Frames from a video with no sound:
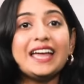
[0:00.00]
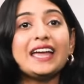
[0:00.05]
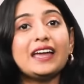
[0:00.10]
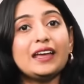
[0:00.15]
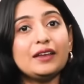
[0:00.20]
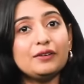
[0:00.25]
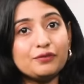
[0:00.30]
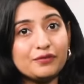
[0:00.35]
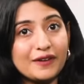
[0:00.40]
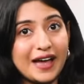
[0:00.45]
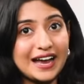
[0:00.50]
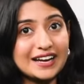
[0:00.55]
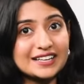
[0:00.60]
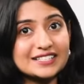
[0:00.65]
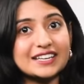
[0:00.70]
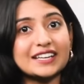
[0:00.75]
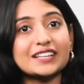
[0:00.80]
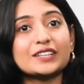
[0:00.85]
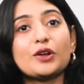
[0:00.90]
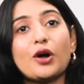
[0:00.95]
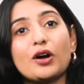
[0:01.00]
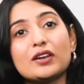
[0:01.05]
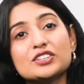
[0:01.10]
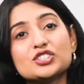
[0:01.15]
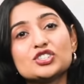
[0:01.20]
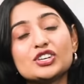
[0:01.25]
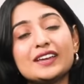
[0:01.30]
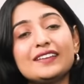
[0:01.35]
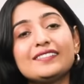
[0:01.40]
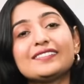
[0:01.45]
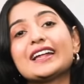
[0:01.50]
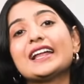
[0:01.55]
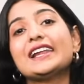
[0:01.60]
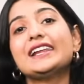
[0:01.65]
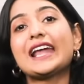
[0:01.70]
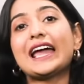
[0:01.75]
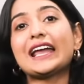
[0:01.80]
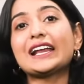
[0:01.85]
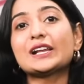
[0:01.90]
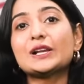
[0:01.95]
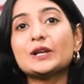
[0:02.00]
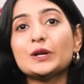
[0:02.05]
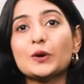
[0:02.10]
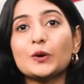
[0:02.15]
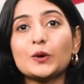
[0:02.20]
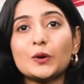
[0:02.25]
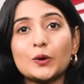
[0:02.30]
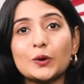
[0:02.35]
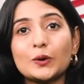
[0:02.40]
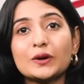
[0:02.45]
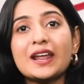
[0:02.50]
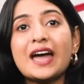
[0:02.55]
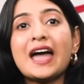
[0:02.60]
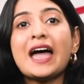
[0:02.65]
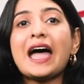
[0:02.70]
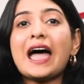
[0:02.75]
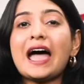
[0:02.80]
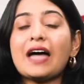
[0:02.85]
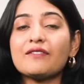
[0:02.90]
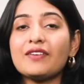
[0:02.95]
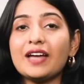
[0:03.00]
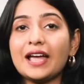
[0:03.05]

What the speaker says: In fact, technologies like low-code have